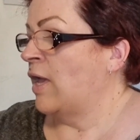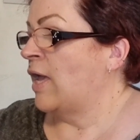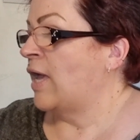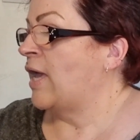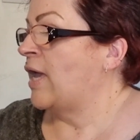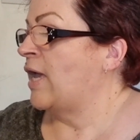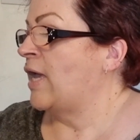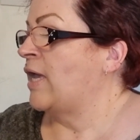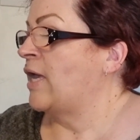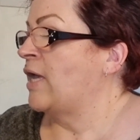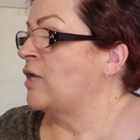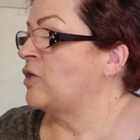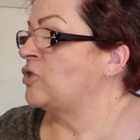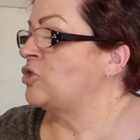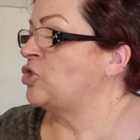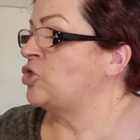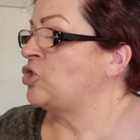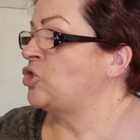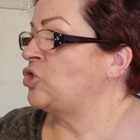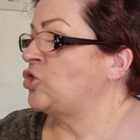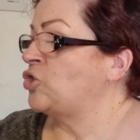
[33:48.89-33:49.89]
A
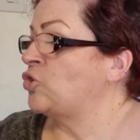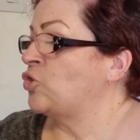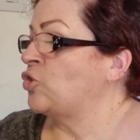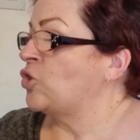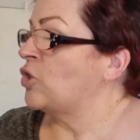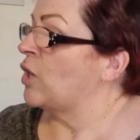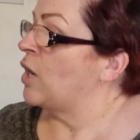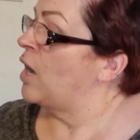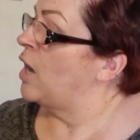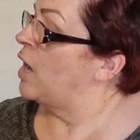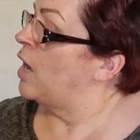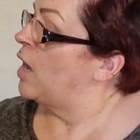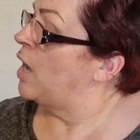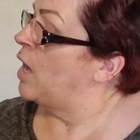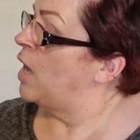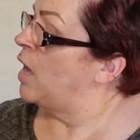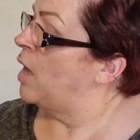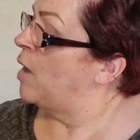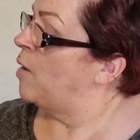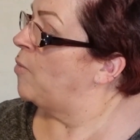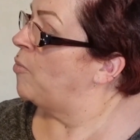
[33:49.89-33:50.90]
shook
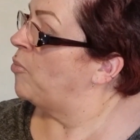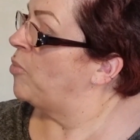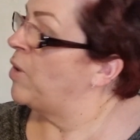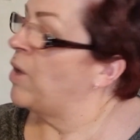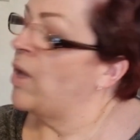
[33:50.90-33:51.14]
up